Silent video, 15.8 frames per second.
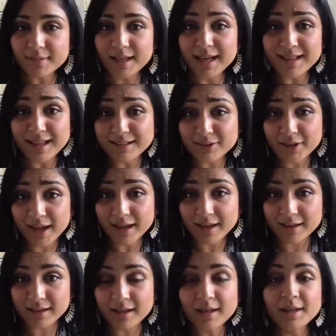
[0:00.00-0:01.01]
And that's
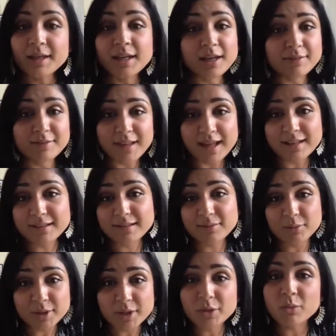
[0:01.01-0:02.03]
okay. If that's
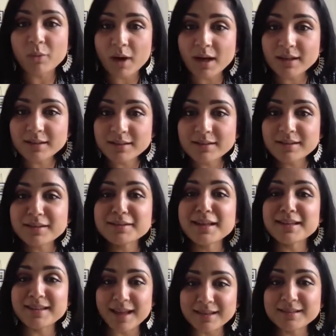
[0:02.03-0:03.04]
what you want,
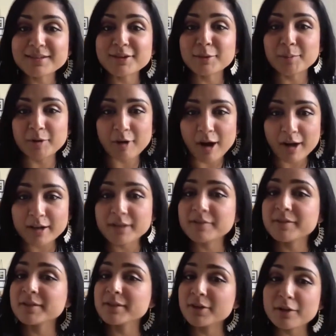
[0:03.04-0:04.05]
then that's your prerogative
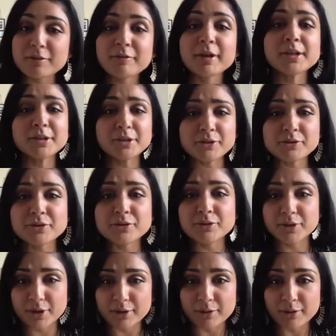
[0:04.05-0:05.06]
and girlfriend, you do
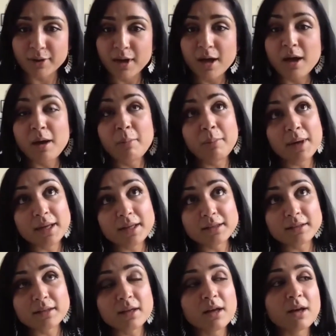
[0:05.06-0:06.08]
you. But
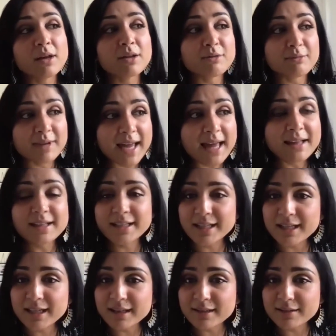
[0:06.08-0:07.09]
the reality
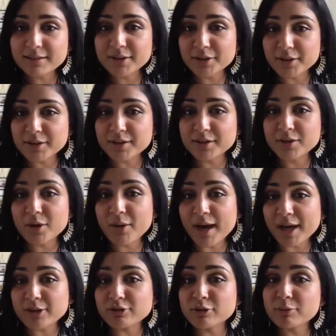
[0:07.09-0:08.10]
is there is no
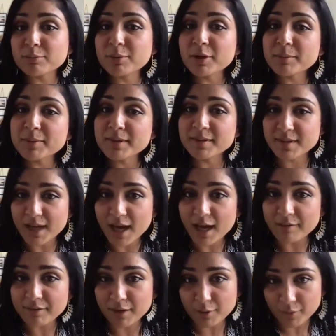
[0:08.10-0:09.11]
actual purpose to
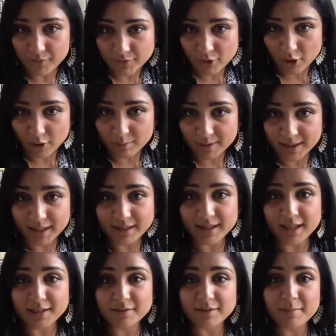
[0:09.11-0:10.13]
having a withdrawal bleed at the
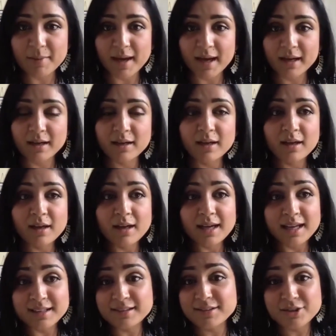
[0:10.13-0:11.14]
end of the pack.
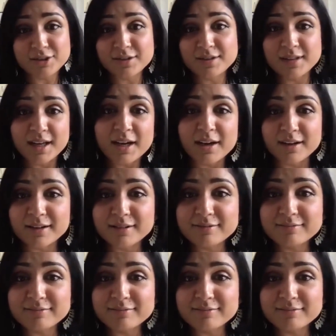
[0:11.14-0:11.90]
It's just there.